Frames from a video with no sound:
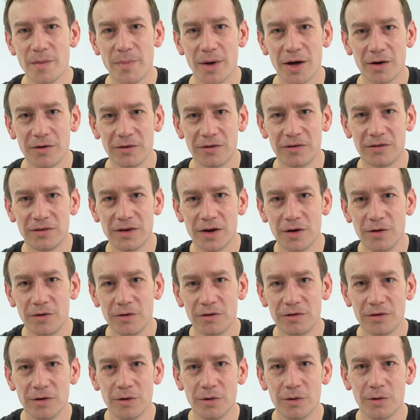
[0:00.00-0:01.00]
about
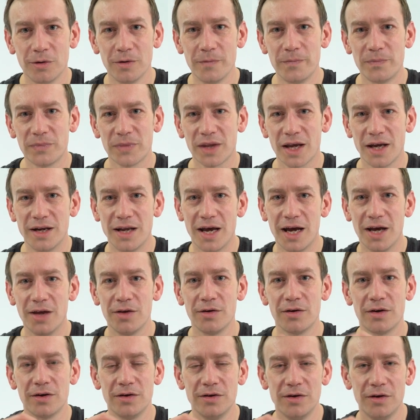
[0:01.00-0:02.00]
Stokes' law and how
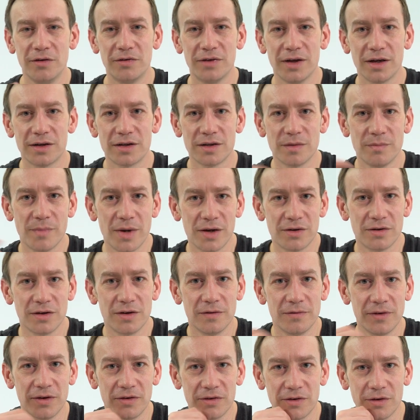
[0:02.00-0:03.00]
you can use that to measure
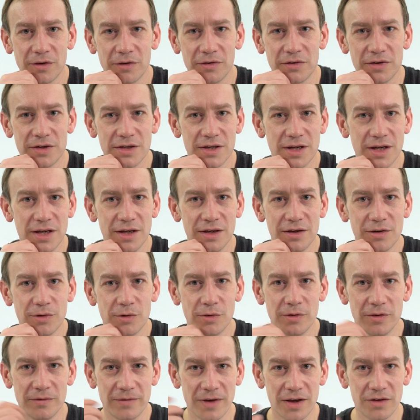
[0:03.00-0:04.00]
the viscosity
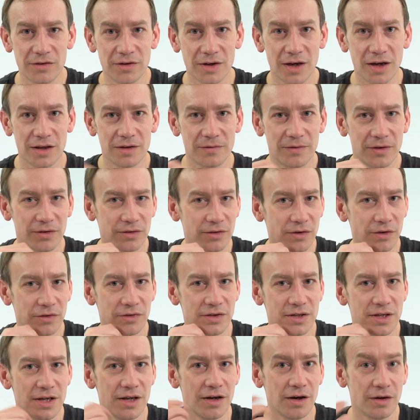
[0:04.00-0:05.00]
or investigate the
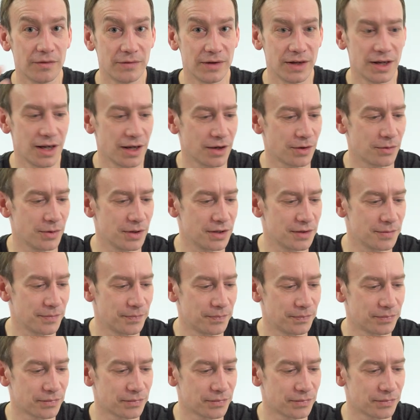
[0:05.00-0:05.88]
viscosity of a liquid.